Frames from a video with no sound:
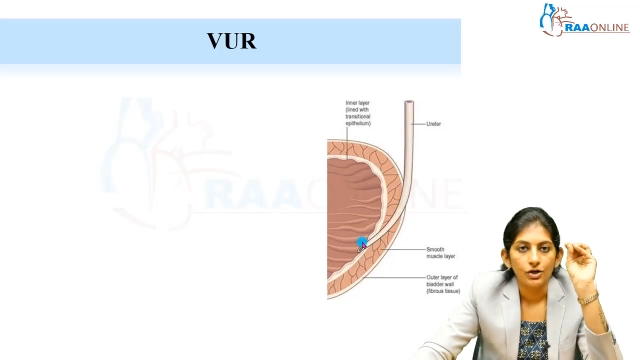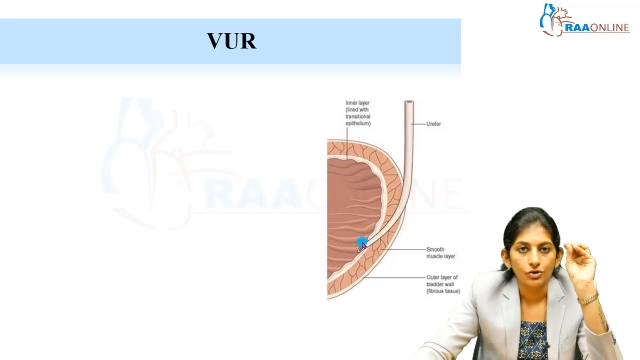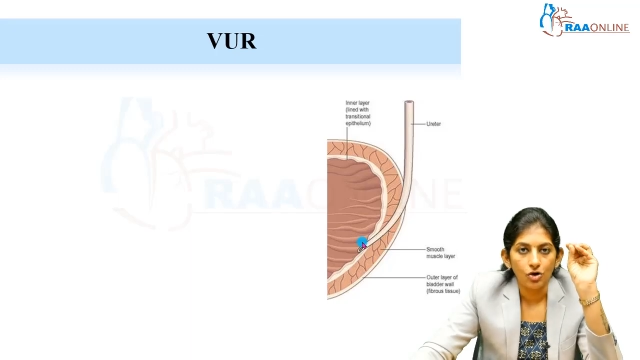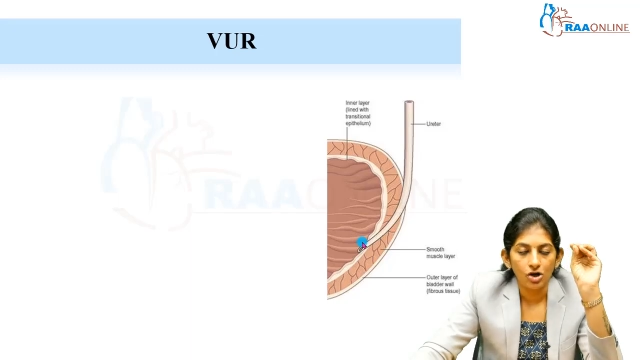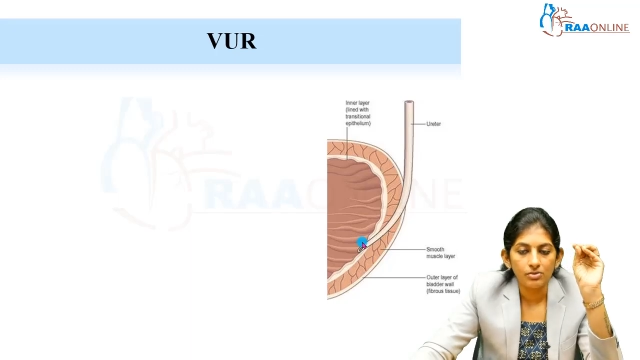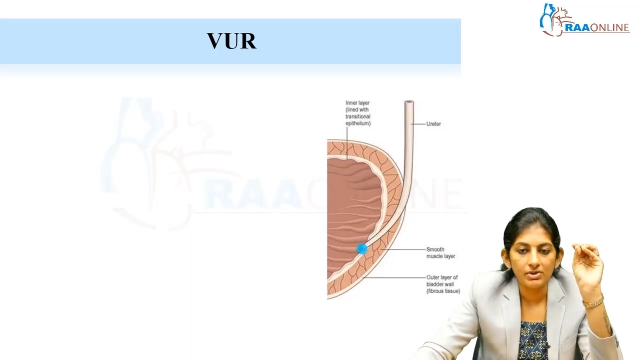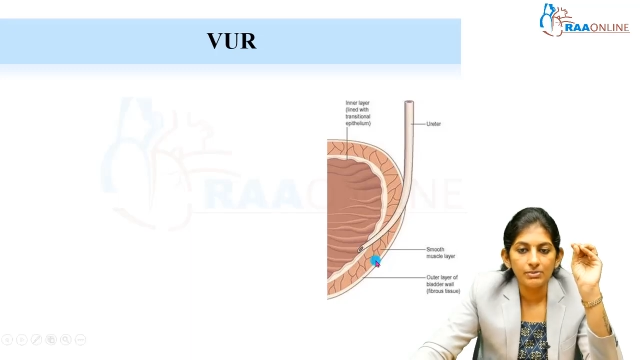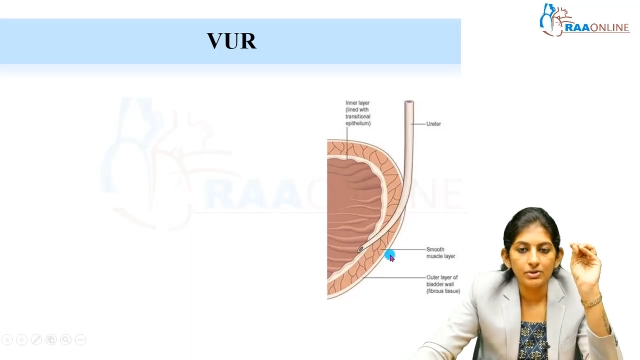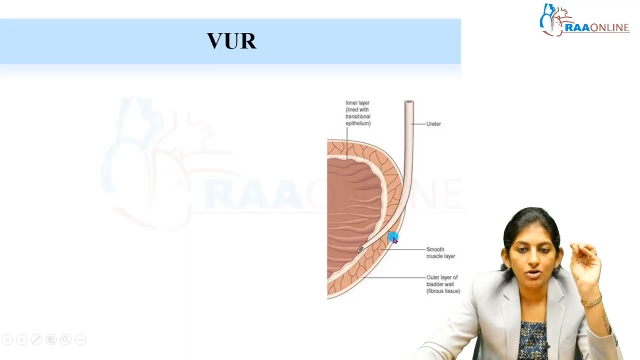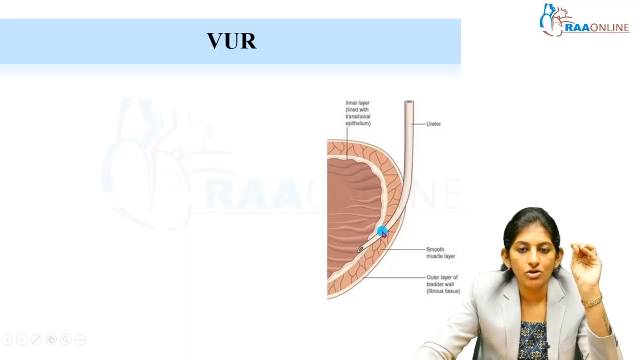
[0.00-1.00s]

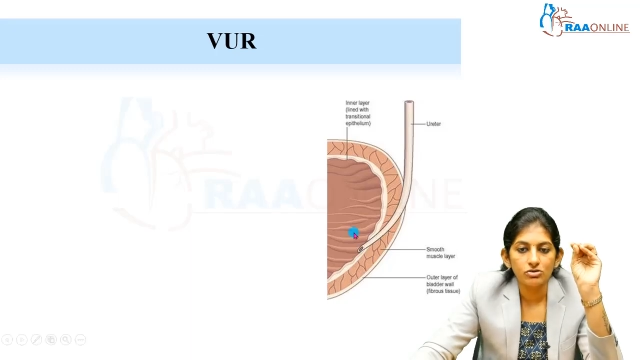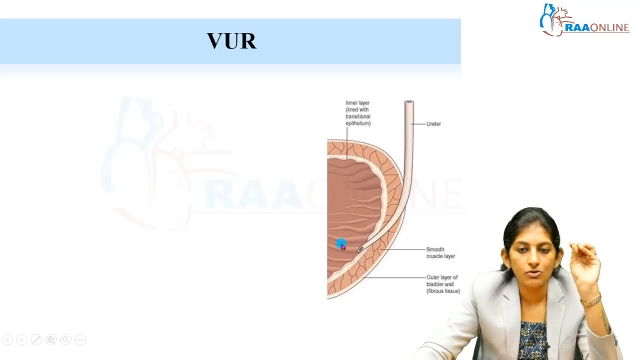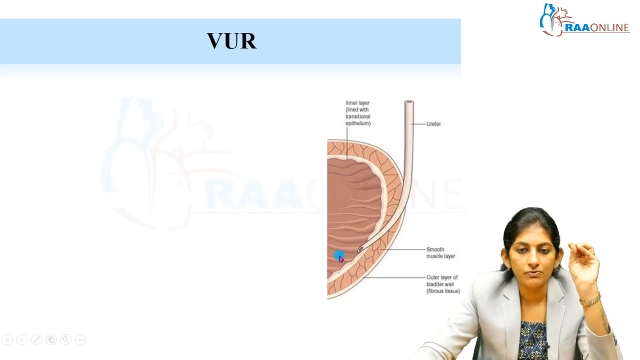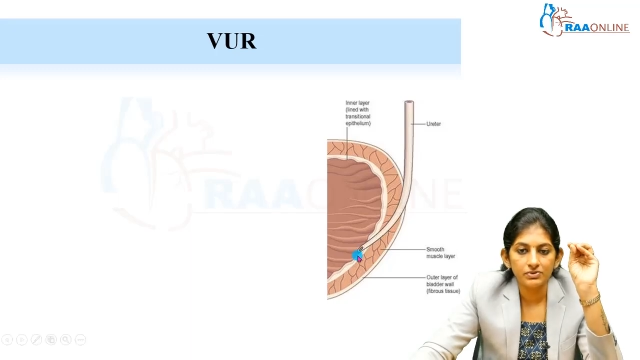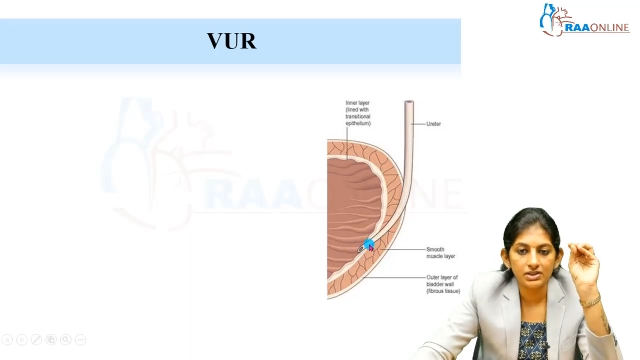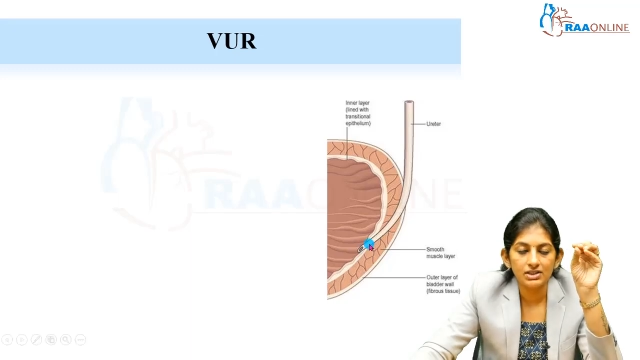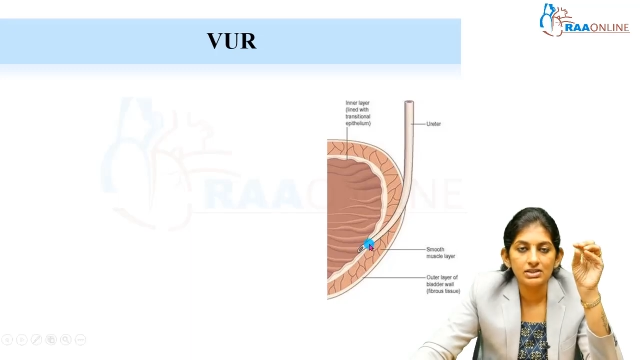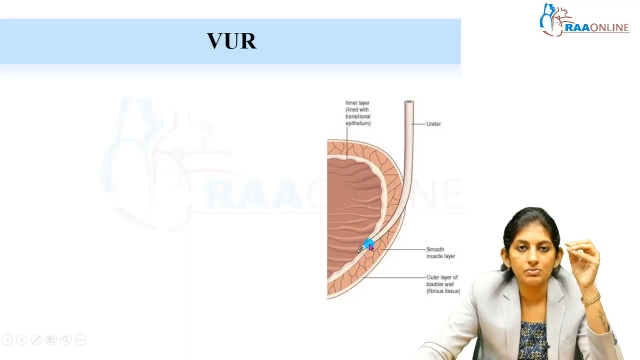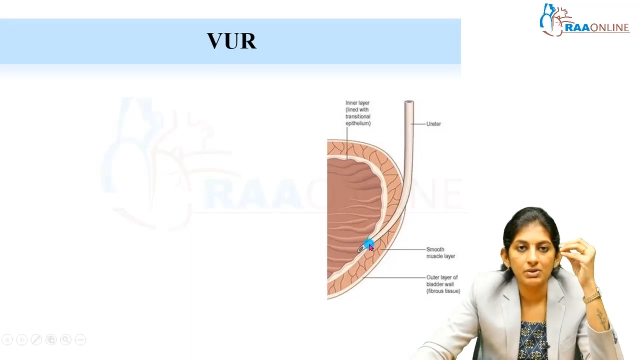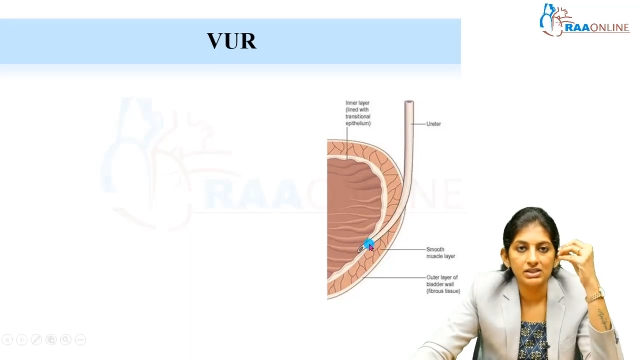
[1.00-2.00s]
Normally because of
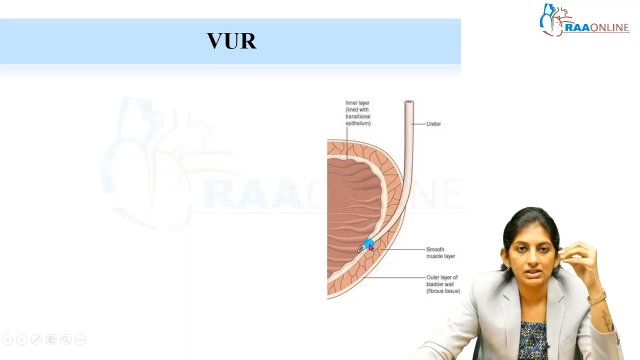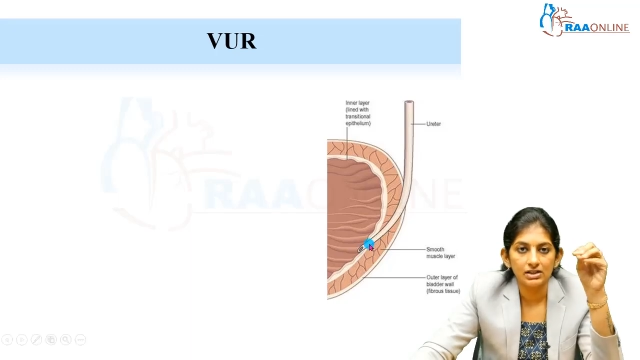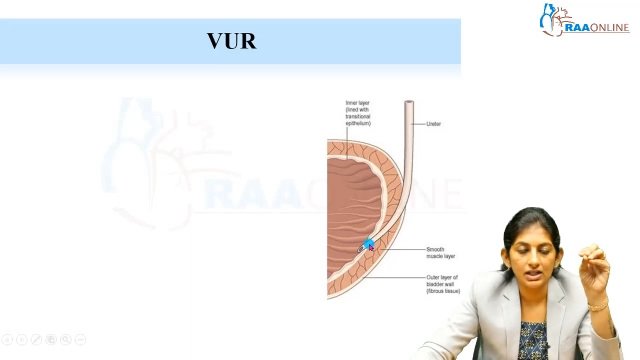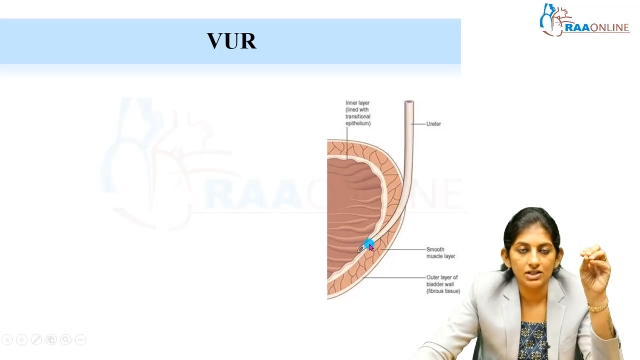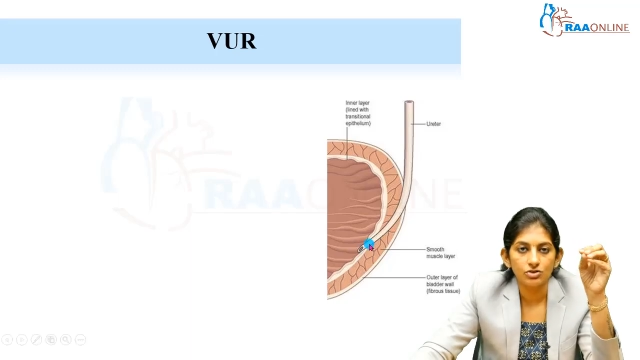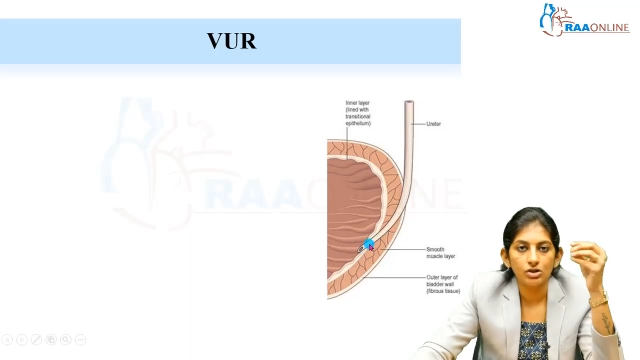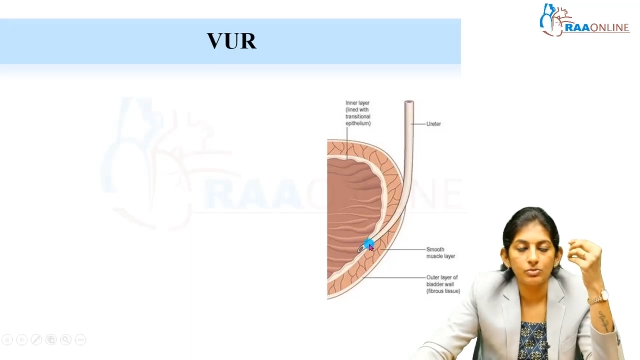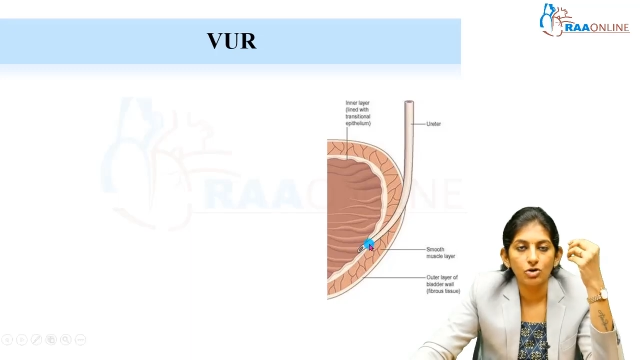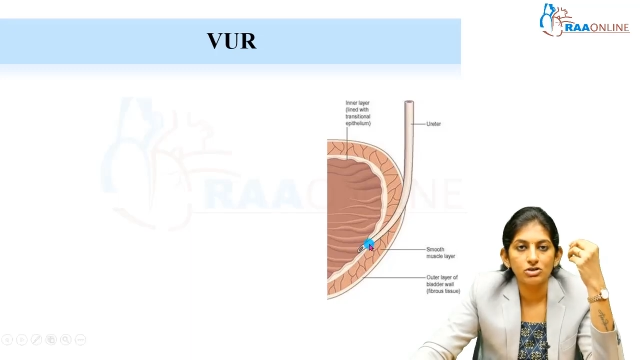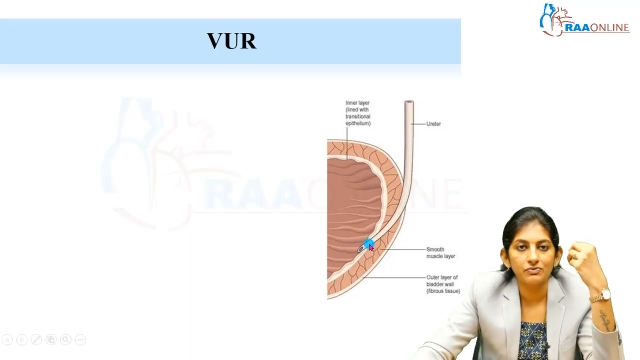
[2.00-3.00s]
this presentation or
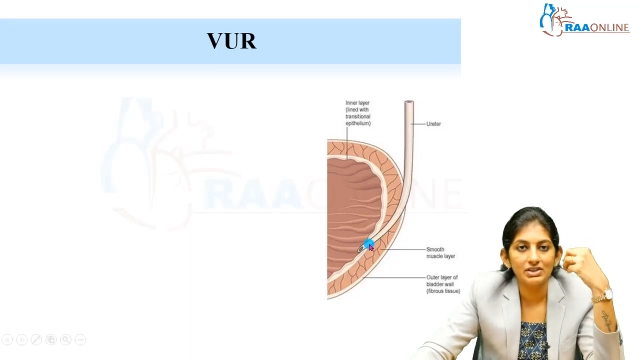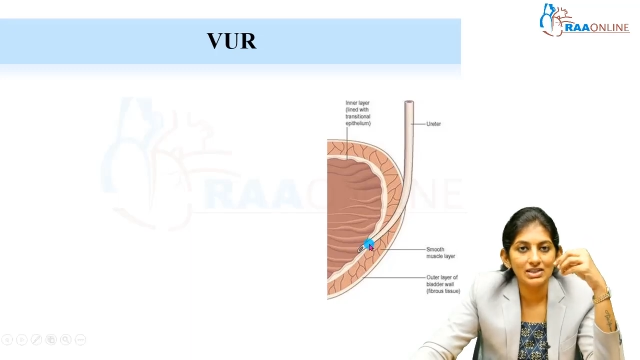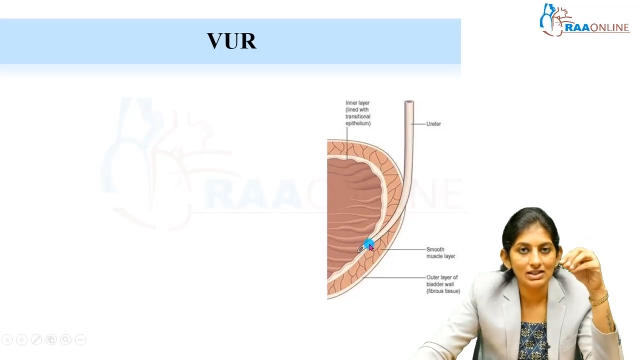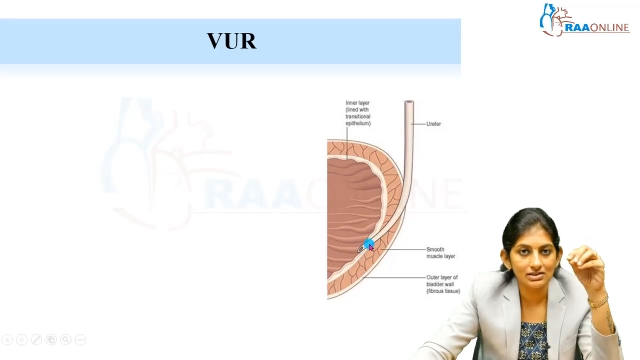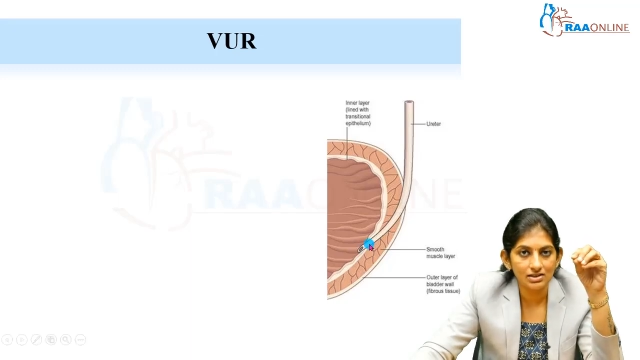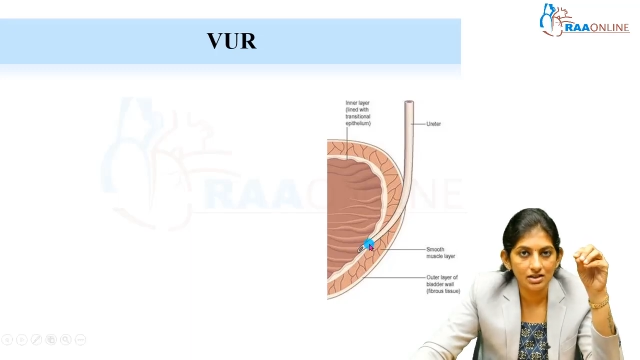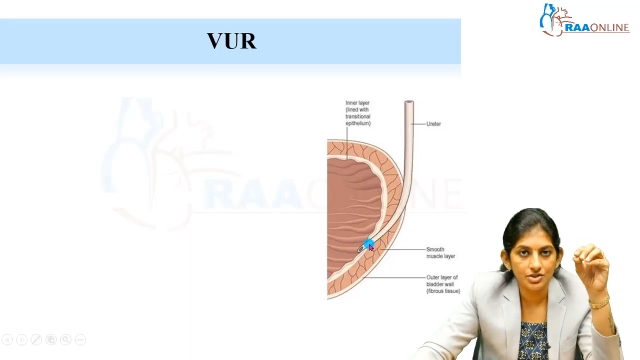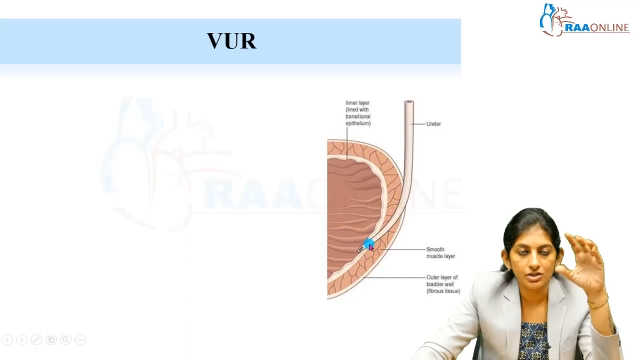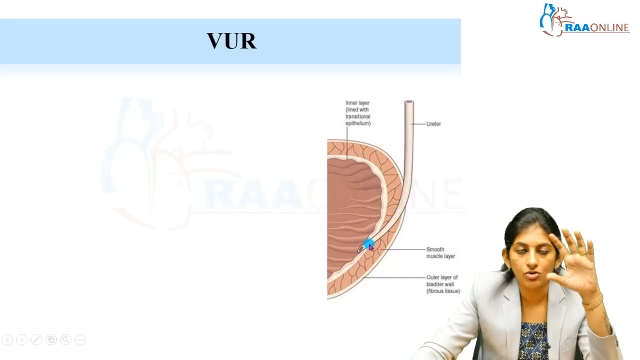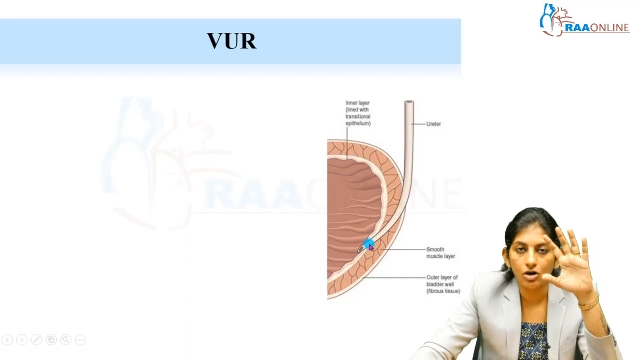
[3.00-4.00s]
because of this insertion,